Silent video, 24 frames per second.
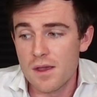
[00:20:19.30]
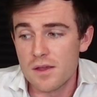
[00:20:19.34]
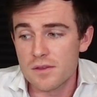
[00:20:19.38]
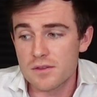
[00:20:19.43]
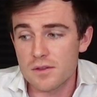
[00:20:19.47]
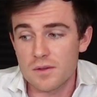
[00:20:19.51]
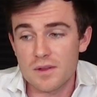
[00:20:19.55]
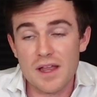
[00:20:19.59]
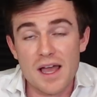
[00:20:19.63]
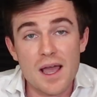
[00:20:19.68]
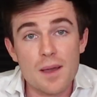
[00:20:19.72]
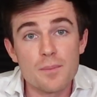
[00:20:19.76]

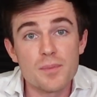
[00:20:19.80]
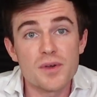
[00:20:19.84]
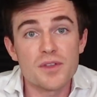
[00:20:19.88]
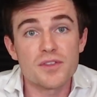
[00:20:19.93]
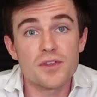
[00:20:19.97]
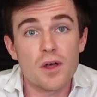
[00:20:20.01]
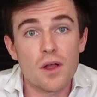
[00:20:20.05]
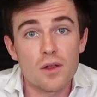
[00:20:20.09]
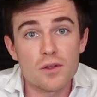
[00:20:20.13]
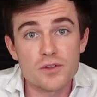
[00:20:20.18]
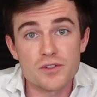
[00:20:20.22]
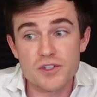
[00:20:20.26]
The lab
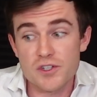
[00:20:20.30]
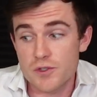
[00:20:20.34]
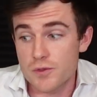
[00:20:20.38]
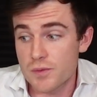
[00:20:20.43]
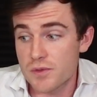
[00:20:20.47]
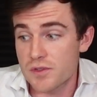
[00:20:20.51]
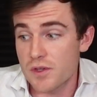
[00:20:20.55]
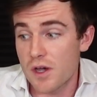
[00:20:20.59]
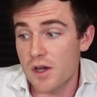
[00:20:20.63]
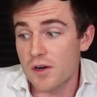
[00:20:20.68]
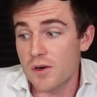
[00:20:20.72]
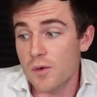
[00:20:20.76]
pathologist
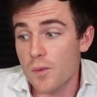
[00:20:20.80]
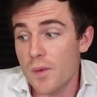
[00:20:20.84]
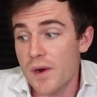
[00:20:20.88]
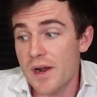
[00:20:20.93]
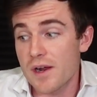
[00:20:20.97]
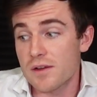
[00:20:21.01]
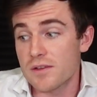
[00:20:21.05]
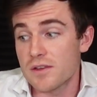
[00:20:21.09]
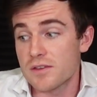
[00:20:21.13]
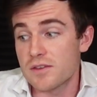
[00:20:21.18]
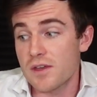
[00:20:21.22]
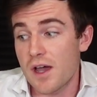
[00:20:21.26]
was
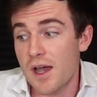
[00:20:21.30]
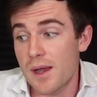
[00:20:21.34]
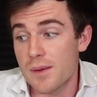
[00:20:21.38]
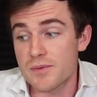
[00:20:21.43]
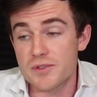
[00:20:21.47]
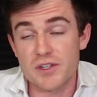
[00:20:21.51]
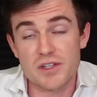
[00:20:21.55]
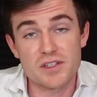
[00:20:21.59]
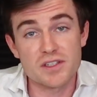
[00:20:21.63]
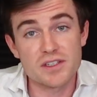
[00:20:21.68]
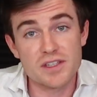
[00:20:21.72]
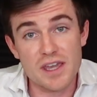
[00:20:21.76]
unaware that the
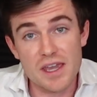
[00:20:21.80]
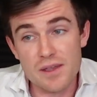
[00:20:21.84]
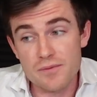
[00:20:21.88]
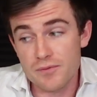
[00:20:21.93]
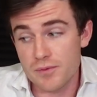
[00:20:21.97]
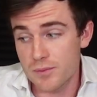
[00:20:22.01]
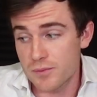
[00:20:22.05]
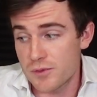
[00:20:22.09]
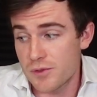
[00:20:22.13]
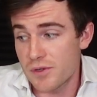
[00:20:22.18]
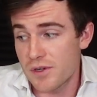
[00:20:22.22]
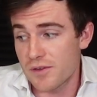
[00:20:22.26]
objects came
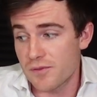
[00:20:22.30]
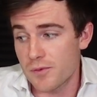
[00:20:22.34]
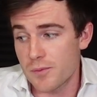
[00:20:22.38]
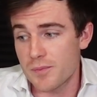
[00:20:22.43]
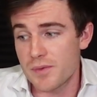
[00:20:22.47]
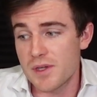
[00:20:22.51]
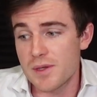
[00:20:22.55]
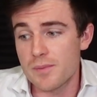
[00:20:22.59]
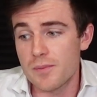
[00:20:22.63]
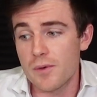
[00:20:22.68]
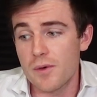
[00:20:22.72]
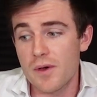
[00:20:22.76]
from two different
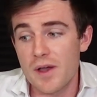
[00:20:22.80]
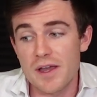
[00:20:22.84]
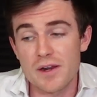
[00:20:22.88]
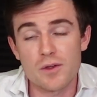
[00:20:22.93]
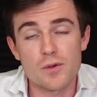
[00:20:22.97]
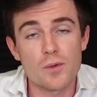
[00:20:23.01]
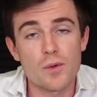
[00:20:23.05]
people and,